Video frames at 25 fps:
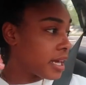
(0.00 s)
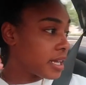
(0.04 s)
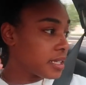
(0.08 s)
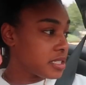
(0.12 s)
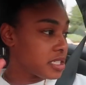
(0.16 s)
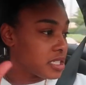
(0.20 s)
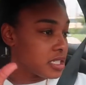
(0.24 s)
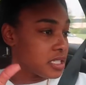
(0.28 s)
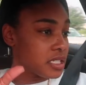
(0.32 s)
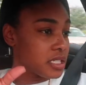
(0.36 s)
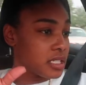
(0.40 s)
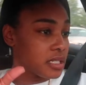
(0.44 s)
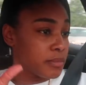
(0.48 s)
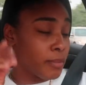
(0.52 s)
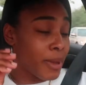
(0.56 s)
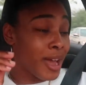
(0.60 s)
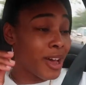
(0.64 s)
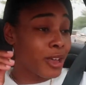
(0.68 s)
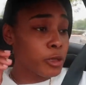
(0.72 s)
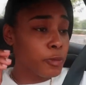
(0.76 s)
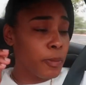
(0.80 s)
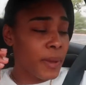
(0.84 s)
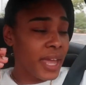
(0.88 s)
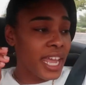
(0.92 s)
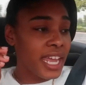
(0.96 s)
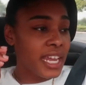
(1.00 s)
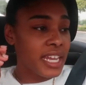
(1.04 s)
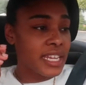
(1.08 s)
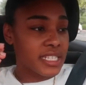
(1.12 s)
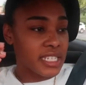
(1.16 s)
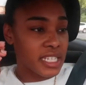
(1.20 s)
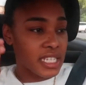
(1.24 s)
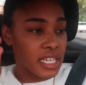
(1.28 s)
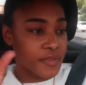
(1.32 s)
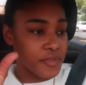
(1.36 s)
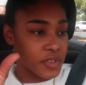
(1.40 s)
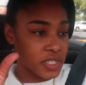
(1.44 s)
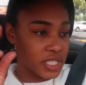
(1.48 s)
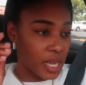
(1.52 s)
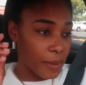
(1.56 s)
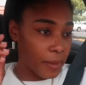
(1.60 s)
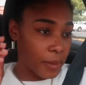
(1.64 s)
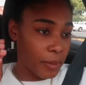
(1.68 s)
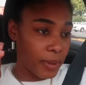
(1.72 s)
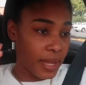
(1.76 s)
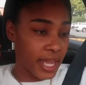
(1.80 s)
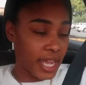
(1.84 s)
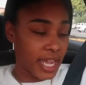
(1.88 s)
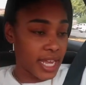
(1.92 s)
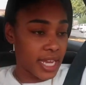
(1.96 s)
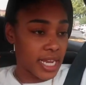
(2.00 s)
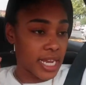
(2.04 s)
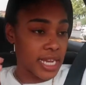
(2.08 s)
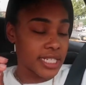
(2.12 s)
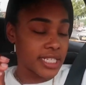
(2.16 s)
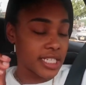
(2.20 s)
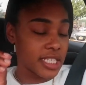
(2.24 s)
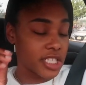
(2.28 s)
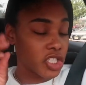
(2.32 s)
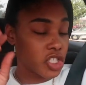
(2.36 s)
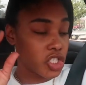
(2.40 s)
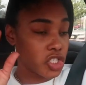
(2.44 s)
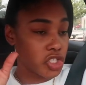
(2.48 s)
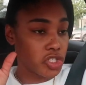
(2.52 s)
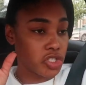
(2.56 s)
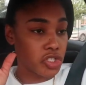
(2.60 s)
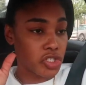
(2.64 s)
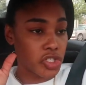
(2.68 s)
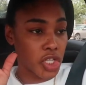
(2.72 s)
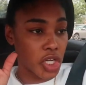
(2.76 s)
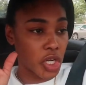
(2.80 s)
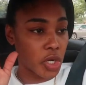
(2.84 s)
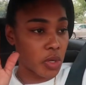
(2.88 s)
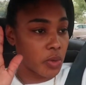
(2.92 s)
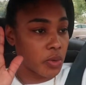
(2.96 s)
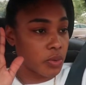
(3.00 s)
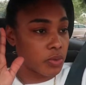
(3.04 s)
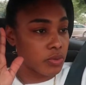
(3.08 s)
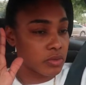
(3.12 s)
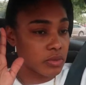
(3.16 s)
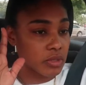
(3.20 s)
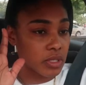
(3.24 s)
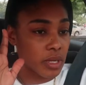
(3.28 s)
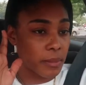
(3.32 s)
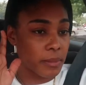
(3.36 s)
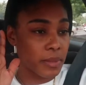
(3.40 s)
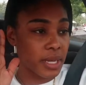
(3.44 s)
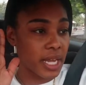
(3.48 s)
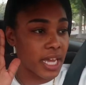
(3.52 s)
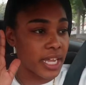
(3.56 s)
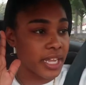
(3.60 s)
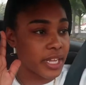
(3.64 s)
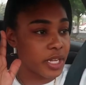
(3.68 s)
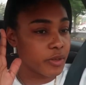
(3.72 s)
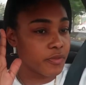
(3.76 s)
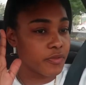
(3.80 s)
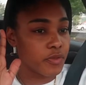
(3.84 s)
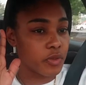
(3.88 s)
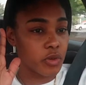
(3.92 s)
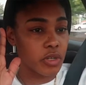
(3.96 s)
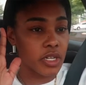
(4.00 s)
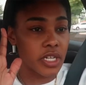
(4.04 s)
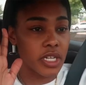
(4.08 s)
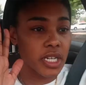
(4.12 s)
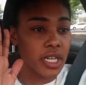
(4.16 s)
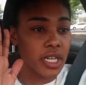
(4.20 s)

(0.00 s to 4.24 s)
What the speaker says: just mouth pain is a different type of pain. I'm not here for it.